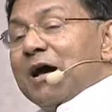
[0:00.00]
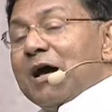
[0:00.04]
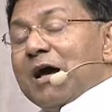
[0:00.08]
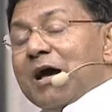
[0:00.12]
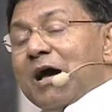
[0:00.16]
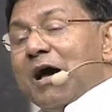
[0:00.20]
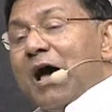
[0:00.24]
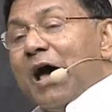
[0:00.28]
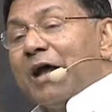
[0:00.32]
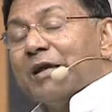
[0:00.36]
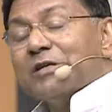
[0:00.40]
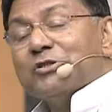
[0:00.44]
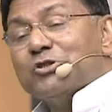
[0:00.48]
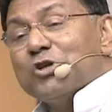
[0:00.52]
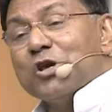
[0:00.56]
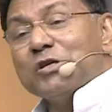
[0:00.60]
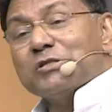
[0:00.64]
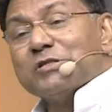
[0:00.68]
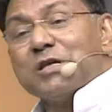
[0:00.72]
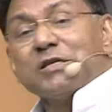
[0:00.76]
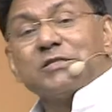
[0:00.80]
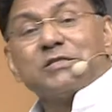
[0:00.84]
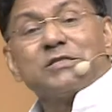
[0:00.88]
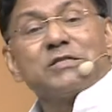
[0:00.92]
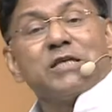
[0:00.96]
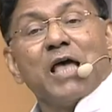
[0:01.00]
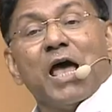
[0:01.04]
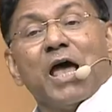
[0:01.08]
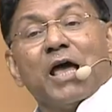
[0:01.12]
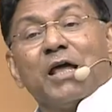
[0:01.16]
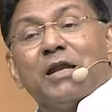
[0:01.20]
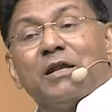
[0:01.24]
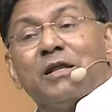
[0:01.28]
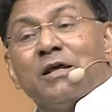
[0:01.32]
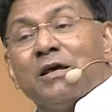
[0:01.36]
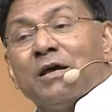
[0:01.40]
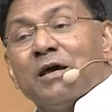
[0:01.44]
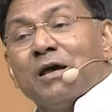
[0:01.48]
And Jesus
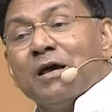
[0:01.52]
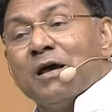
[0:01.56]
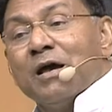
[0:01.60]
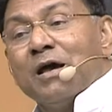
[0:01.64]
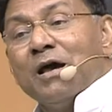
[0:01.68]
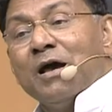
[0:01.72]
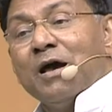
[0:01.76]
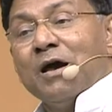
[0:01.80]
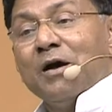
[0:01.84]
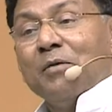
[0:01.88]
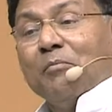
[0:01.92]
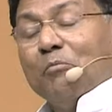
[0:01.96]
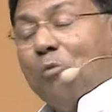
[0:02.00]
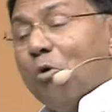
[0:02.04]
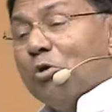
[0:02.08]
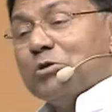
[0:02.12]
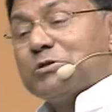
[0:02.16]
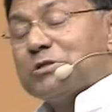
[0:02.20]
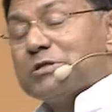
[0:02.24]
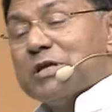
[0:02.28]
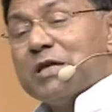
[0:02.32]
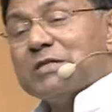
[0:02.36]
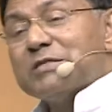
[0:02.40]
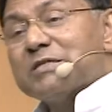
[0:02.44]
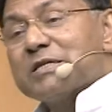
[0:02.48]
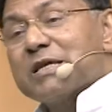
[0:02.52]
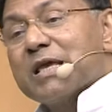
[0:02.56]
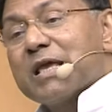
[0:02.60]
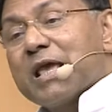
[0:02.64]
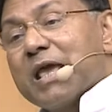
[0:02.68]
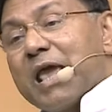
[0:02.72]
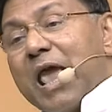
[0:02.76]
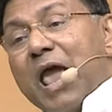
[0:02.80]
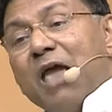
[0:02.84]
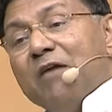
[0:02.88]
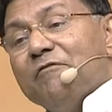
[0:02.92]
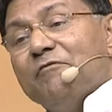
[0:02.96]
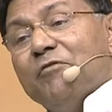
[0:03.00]
said, Moses
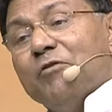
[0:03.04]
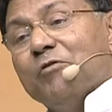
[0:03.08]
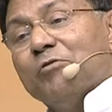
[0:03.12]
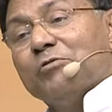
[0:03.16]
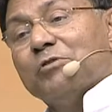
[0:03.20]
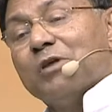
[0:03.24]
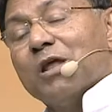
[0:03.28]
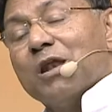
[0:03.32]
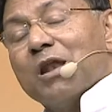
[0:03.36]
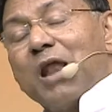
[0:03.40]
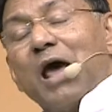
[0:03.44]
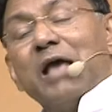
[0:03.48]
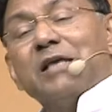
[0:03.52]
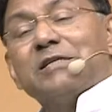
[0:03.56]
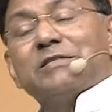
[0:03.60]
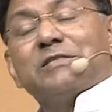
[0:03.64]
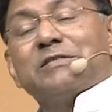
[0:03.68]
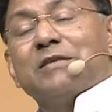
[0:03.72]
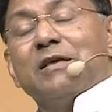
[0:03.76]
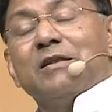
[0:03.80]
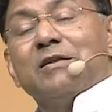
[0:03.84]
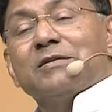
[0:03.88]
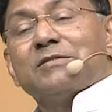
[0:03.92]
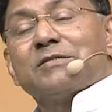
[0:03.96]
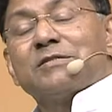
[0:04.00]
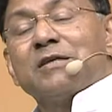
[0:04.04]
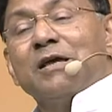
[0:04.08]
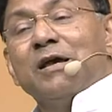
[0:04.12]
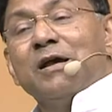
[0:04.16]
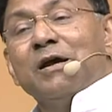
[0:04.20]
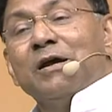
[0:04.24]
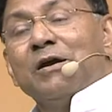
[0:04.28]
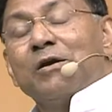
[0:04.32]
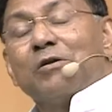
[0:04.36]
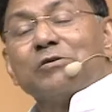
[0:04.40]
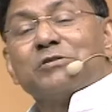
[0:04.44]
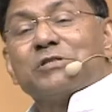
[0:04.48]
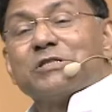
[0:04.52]
gave you the license
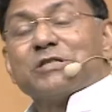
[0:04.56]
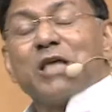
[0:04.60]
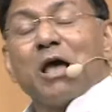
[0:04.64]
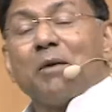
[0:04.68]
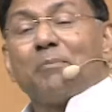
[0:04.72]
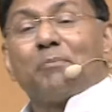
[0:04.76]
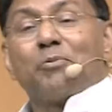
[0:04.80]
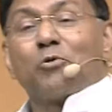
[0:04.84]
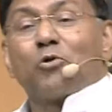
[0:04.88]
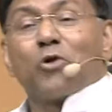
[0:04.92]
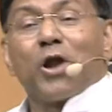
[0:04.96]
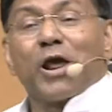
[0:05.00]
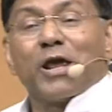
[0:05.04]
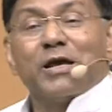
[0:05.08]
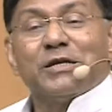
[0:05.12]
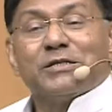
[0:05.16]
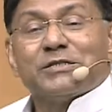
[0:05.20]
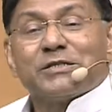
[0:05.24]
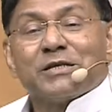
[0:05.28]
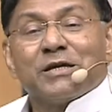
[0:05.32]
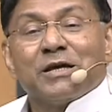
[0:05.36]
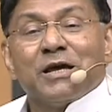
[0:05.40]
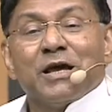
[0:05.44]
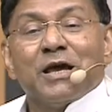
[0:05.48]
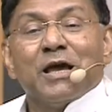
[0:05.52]
to separate.